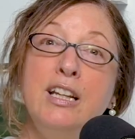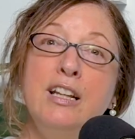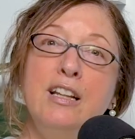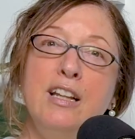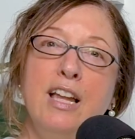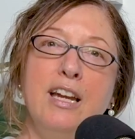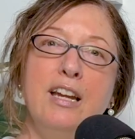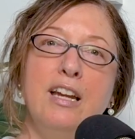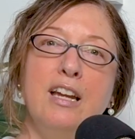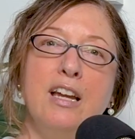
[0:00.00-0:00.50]

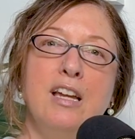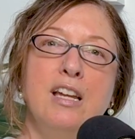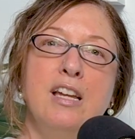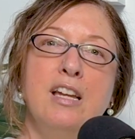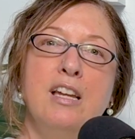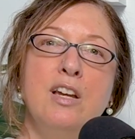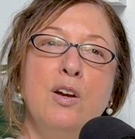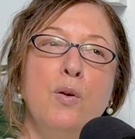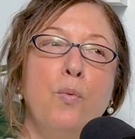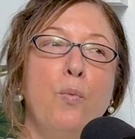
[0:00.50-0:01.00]
like
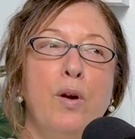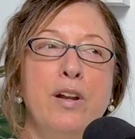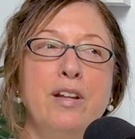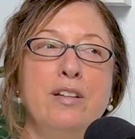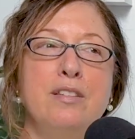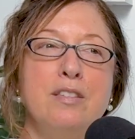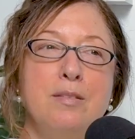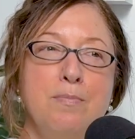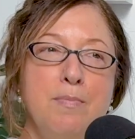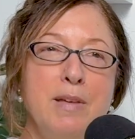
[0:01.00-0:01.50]
what
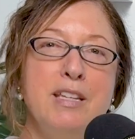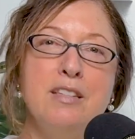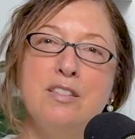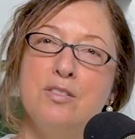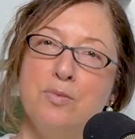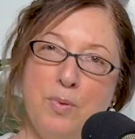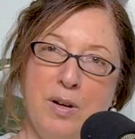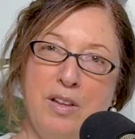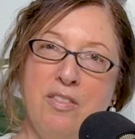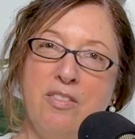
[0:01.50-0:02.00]
it's mixed
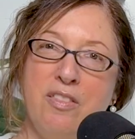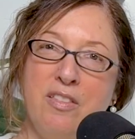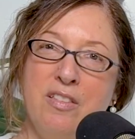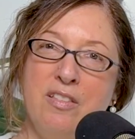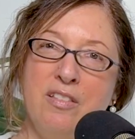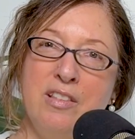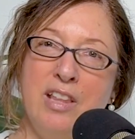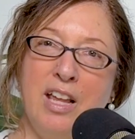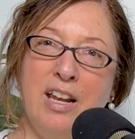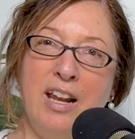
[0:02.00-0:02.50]
with
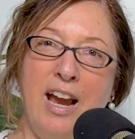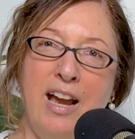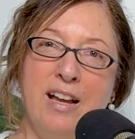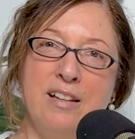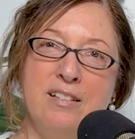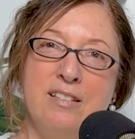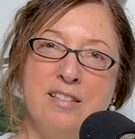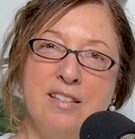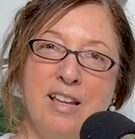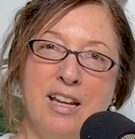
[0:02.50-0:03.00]
that
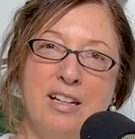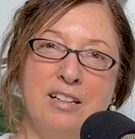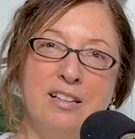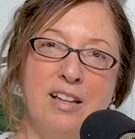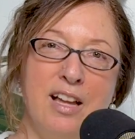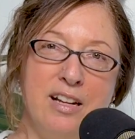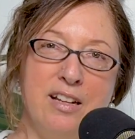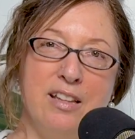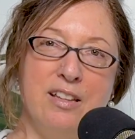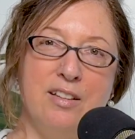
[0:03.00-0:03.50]
adds like a
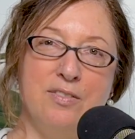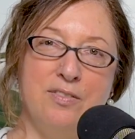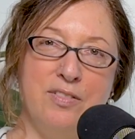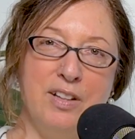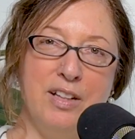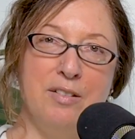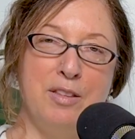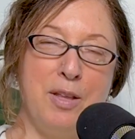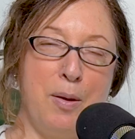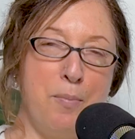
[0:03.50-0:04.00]
lot of
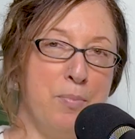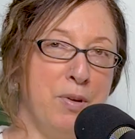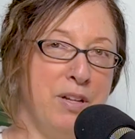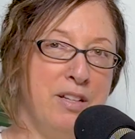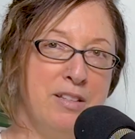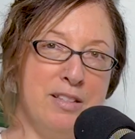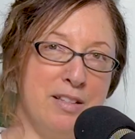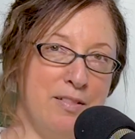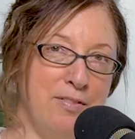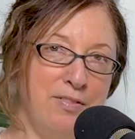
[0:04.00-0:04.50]
that brings
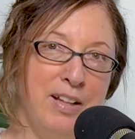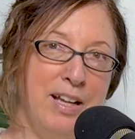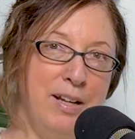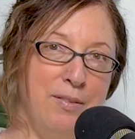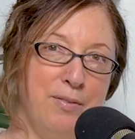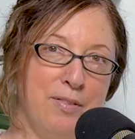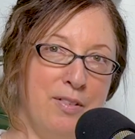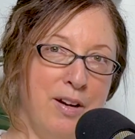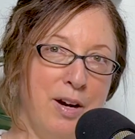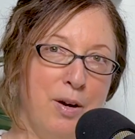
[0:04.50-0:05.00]
the
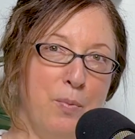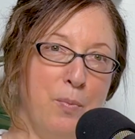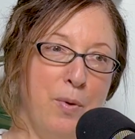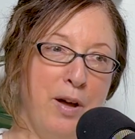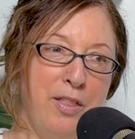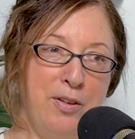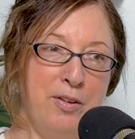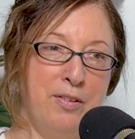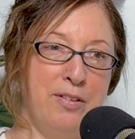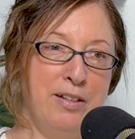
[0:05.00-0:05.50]
flavor out,
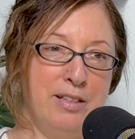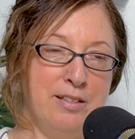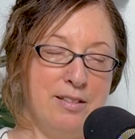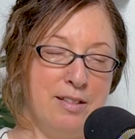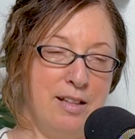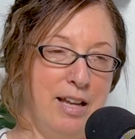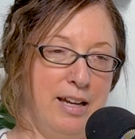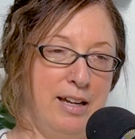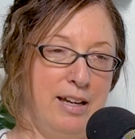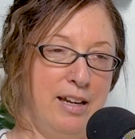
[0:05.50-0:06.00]
whether it's
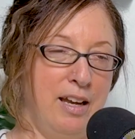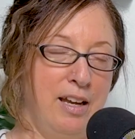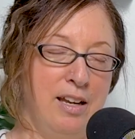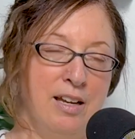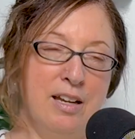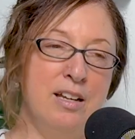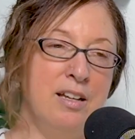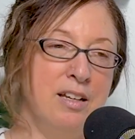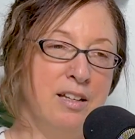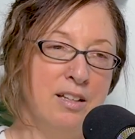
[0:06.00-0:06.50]
like,
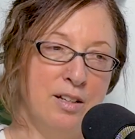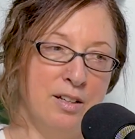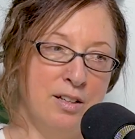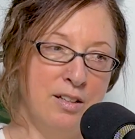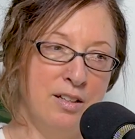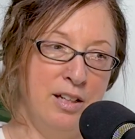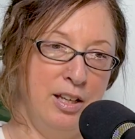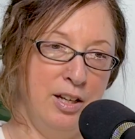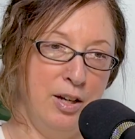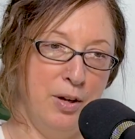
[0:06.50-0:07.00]

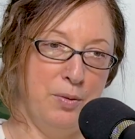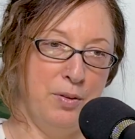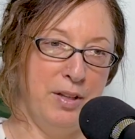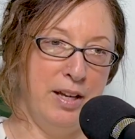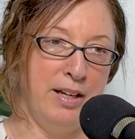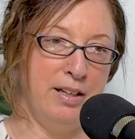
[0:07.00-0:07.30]
like